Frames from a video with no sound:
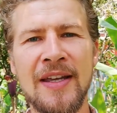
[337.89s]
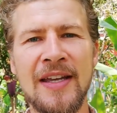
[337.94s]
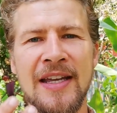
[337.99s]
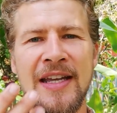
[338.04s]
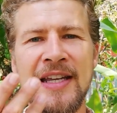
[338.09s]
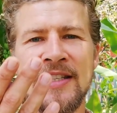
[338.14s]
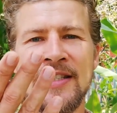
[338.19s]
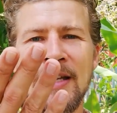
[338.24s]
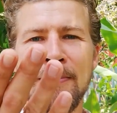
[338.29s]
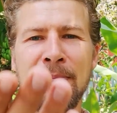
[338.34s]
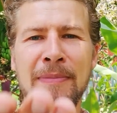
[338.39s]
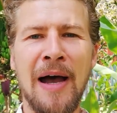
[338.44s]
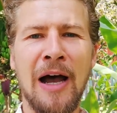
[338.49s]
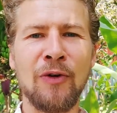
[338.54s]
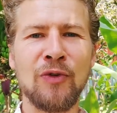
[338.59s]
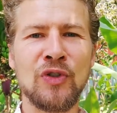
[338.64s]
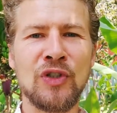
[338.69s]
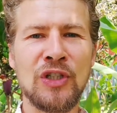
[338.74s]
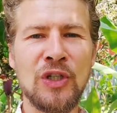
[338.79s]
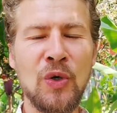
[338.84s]
It's
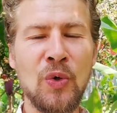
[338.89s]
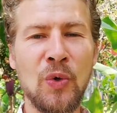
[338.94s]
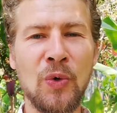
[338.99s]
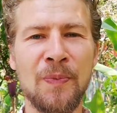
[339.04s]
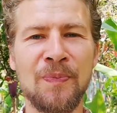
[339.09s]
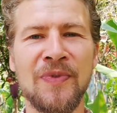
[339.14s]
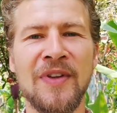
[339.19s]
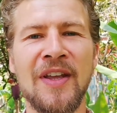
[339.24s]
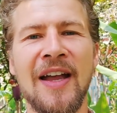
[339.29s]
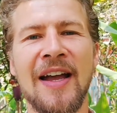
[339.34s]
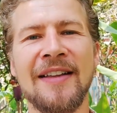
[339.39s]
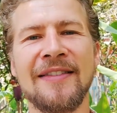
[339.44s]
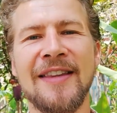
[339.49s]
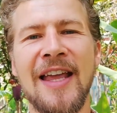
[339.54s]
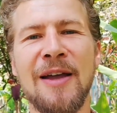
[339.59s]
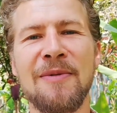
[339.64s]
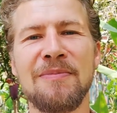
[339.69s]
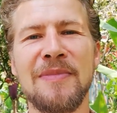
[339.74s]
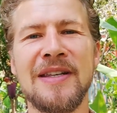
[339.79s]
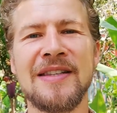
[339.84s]
about you, and
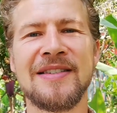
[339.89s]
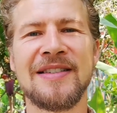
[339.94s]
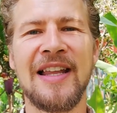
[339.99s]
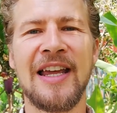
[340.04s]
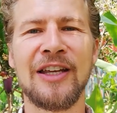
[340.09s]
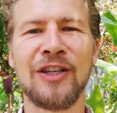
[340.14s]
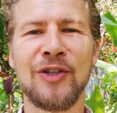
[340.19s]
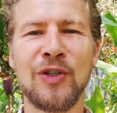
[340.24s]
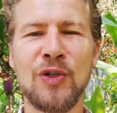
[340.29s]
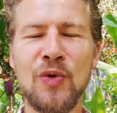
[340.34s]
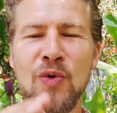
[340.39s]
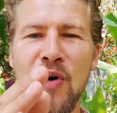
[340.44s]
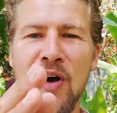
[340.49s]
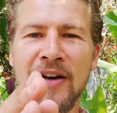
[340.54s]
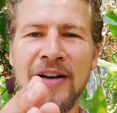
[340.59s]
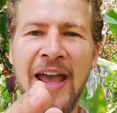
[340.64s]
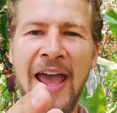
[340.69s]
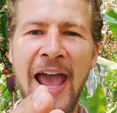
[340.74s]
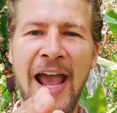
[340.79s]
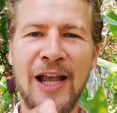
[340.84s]
that means like you are
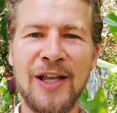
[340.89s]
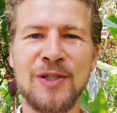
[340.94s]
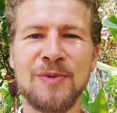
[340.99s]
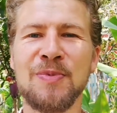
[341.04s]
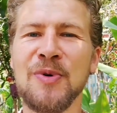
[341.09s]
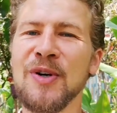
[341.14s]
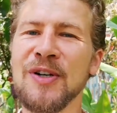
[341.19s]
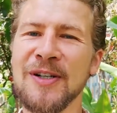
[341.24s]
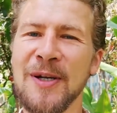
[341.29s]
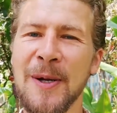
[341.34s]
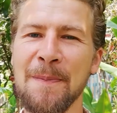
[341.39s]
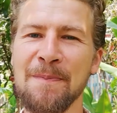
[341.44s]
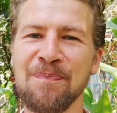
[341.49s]
the expert.